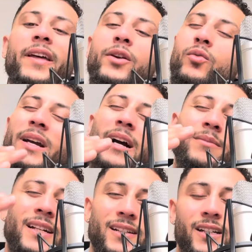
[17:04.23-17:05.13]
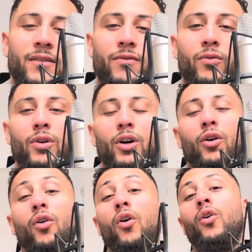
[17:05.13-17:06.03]
you become successful
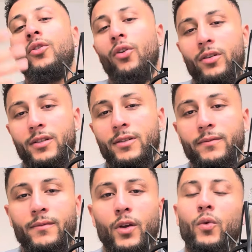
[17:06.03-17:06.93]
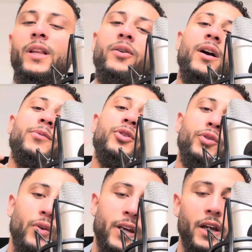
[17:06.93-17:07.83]
or not, whether you come to
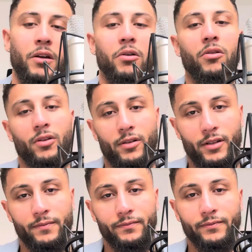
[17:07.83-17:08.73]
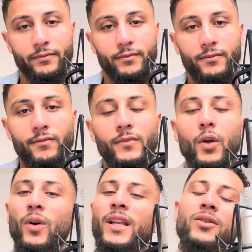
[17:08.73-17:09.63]
UK or not,
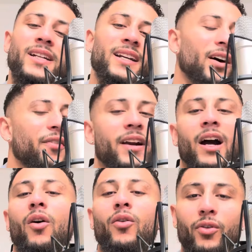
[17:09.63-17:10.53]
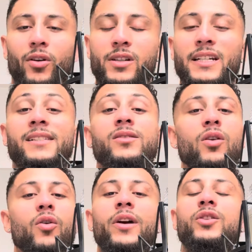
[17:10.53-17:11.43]
whether you stay in Africa or not, is
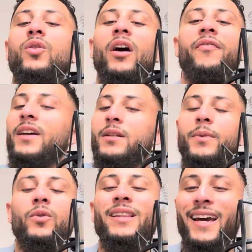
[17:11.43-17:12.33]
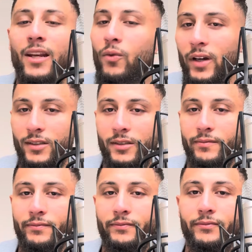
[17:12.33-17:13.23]
not going to affect me with any ways.
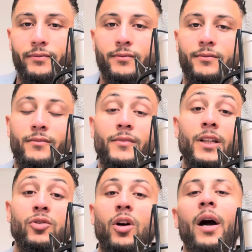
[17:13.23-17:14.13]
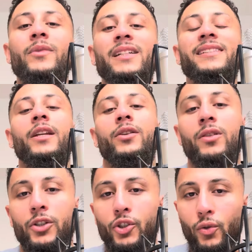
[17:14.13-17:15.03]
So I'm just telling you the
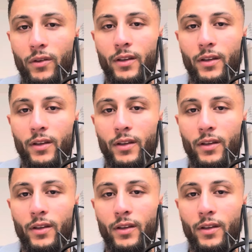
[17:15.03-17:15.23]
truth.